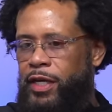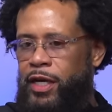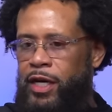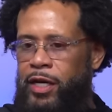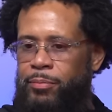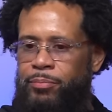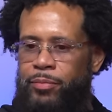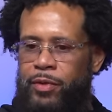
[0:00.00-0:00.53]

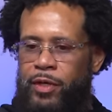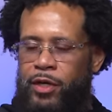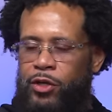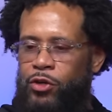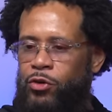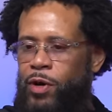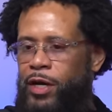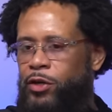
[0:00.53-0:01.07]
Um, you
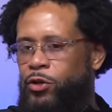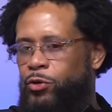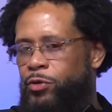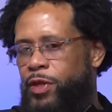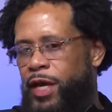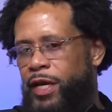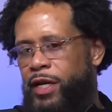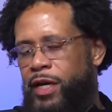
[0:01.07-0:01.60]
know, I knew
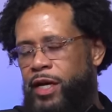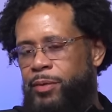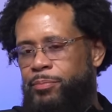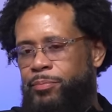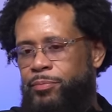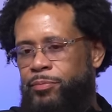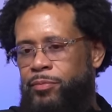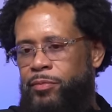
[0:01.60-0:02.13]
that um,